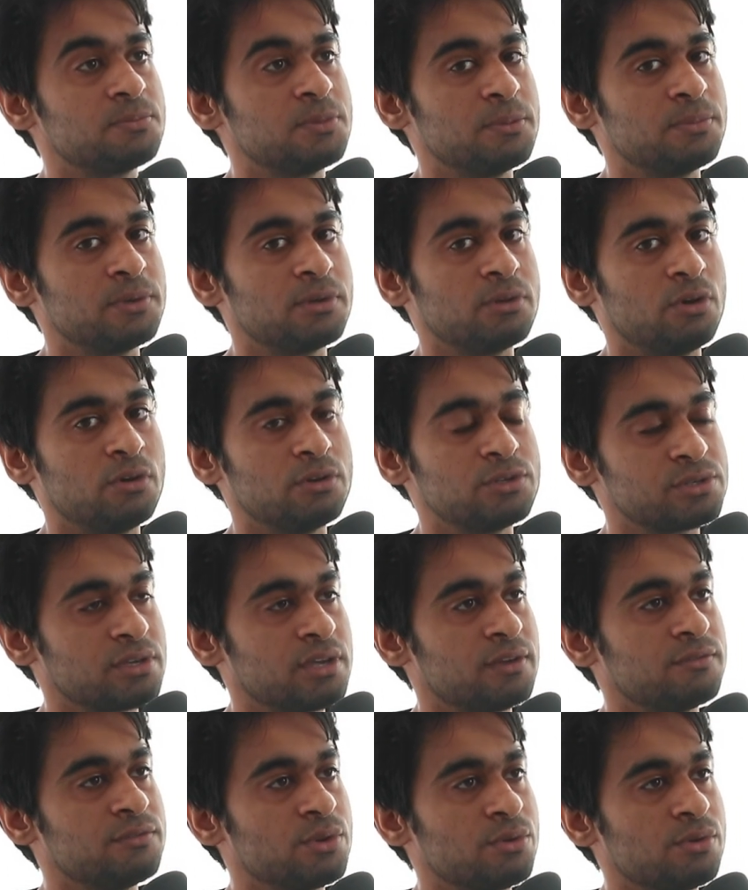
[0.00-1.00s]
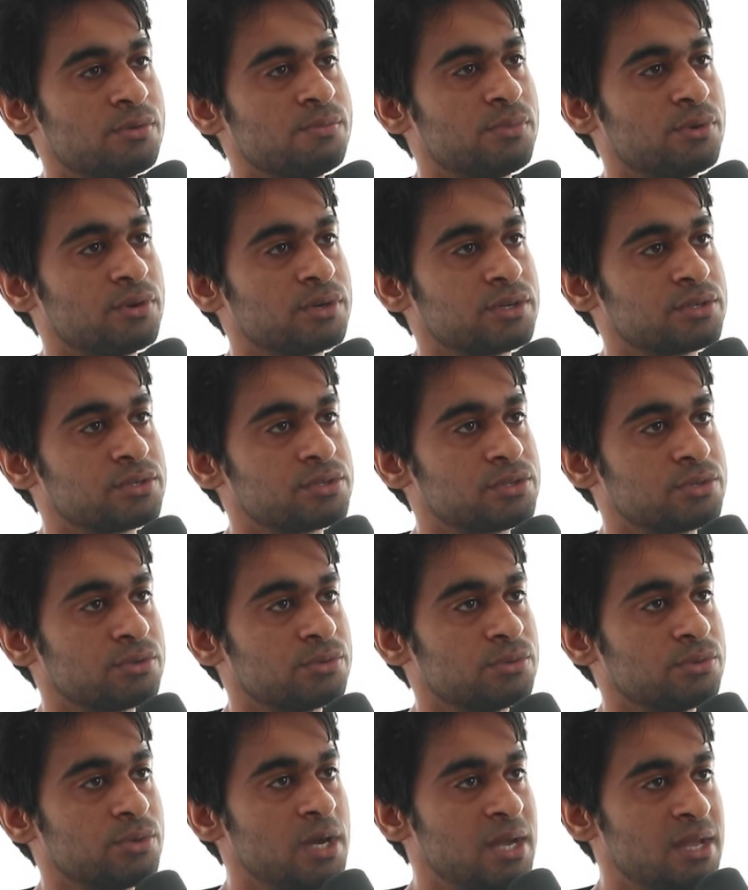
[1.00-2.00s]
that people also give due importance
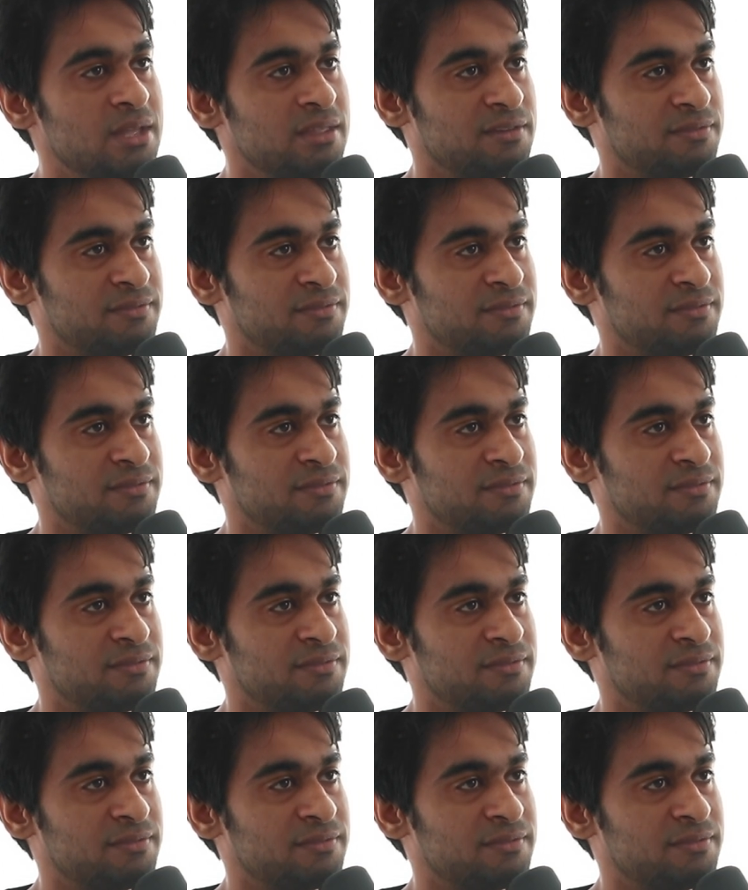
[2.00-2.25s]
to